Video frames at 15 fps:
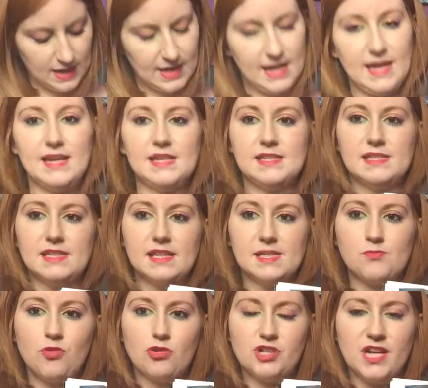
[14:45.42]
Here's
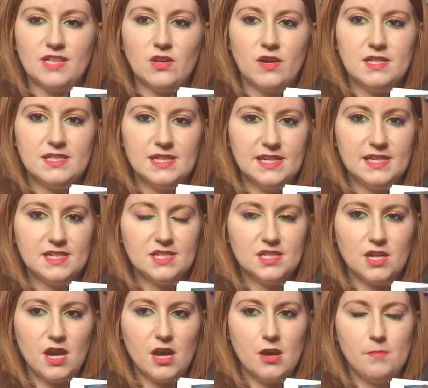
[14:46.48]
this project that I did
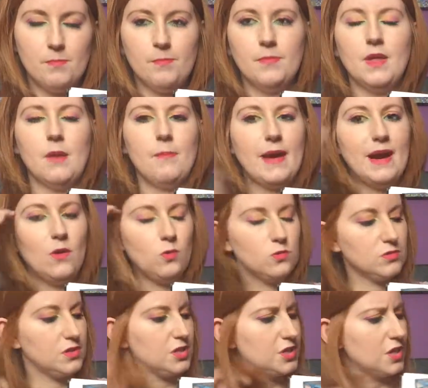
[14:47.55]

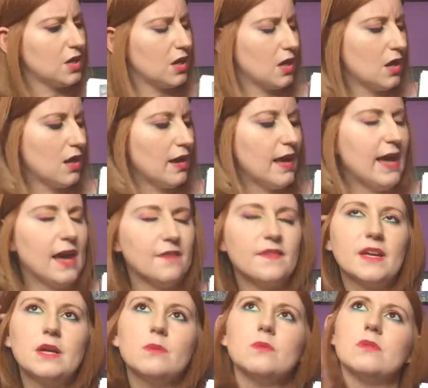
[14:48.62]
about
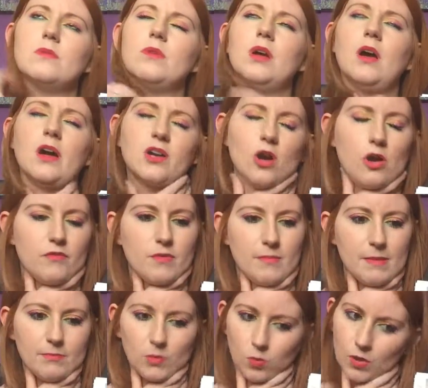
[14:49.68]
I can't
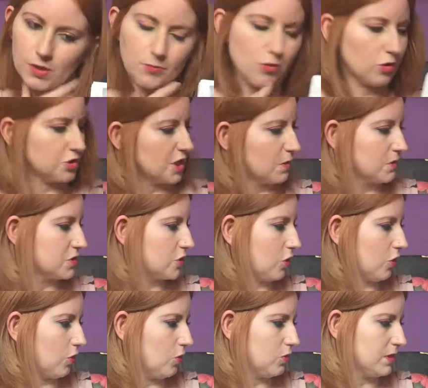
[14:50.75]
remember what the project was
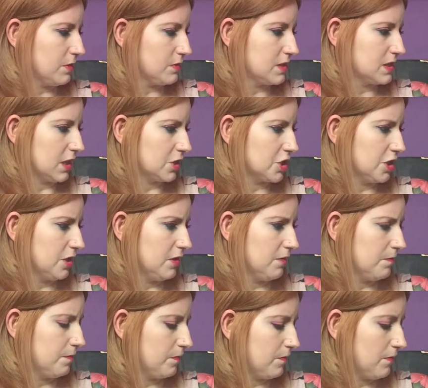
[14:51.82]
called. It was such a
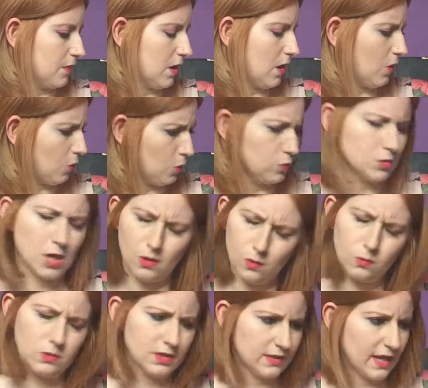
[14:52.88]

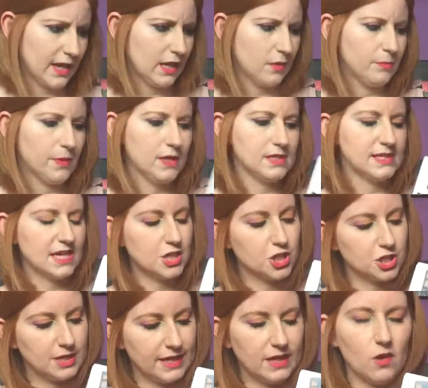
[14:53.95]
old thing, but
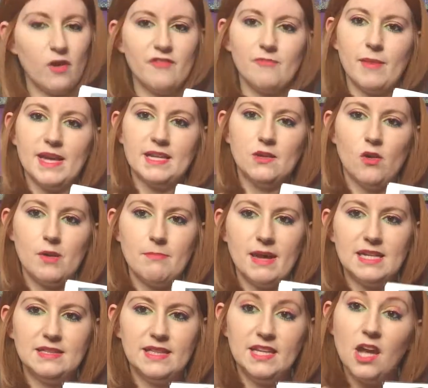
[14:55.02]
essentially I
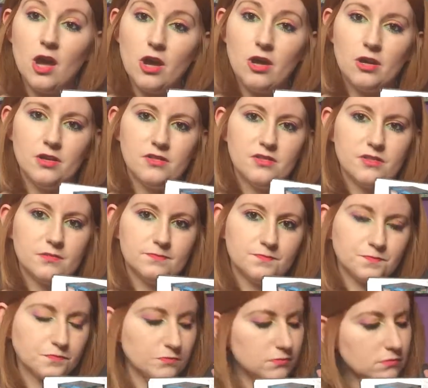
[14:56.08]
made the earth
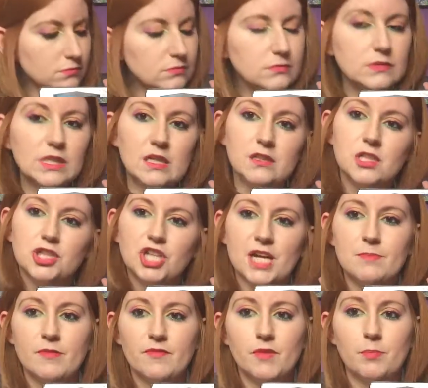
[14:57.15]
in the
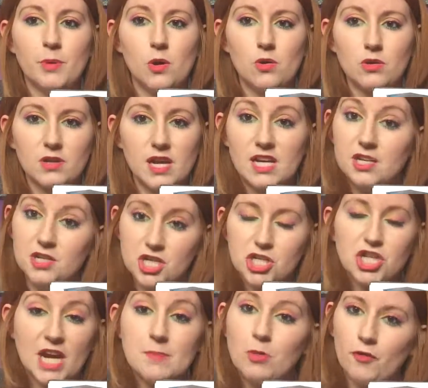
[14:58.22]
shape
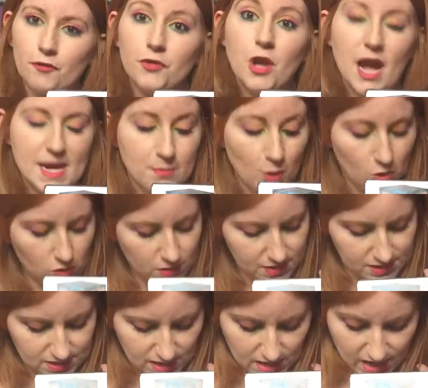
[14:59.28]
of a
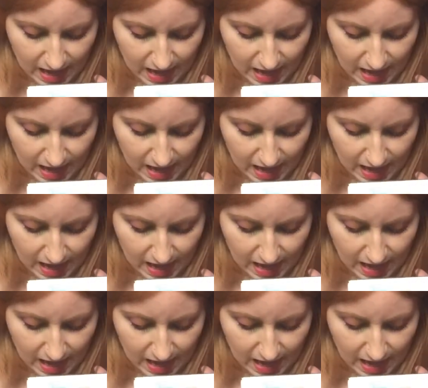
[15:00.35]
box,